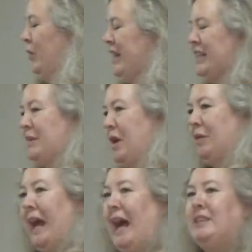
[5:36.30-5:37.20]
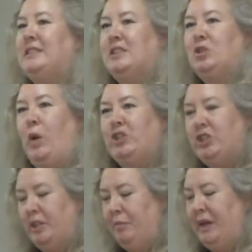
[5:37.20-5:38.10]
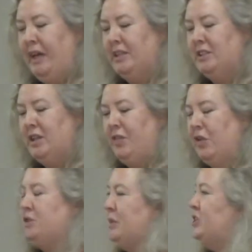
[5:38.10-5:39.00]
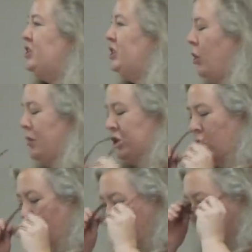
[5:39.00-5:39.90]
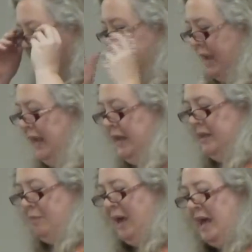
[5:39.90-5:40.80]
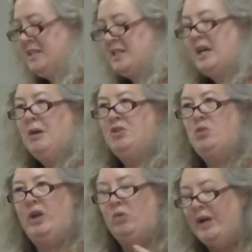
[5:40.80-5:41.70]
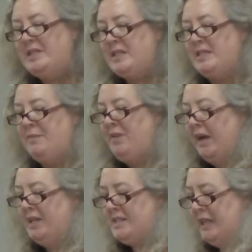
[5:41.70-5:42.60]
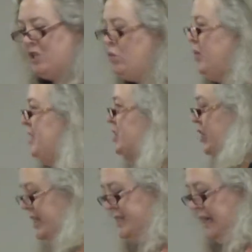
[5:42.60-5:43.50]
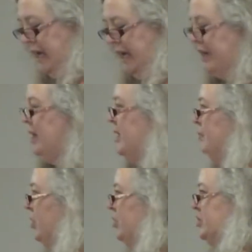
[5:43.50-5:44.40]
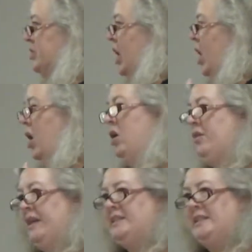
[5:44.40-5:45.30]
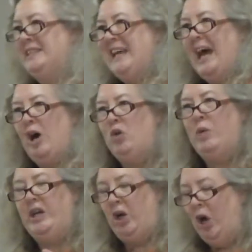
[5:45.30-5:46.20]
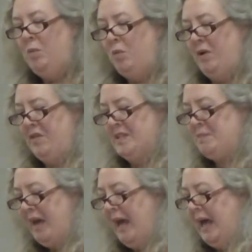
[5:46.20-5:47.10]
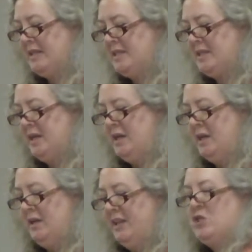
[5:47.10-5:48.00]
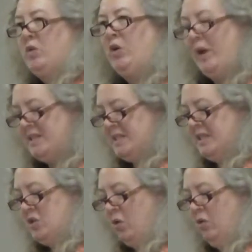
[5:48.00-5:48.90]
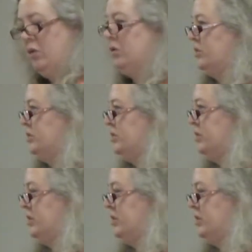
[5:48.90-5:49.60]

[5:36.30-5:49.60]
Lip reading: We need to be able to ask this question because there's been so much horror and pain in the past between racism, violence against women, genocide, murders, all these things. How do we cope with this past, these regrets, these horrors